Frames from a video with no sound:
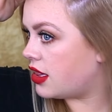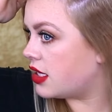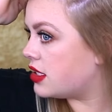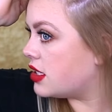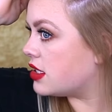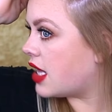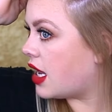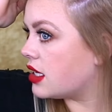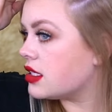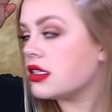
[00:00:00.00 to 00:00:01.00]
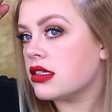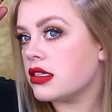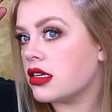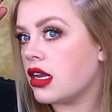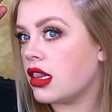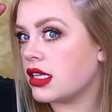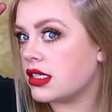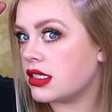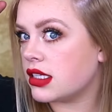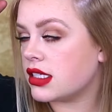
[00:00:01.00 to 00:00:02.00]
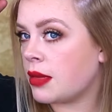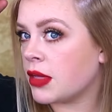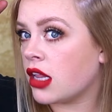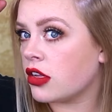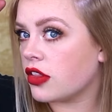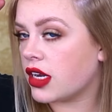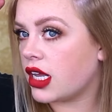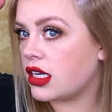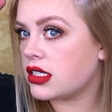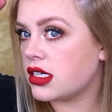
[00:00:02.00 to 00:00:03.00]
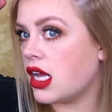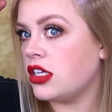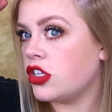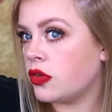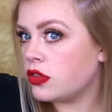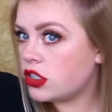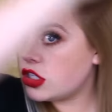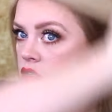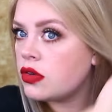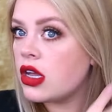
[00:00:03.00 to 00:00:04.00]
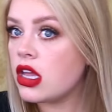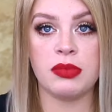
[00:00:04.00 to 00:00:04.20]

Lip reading: This is the same color that it had toned to,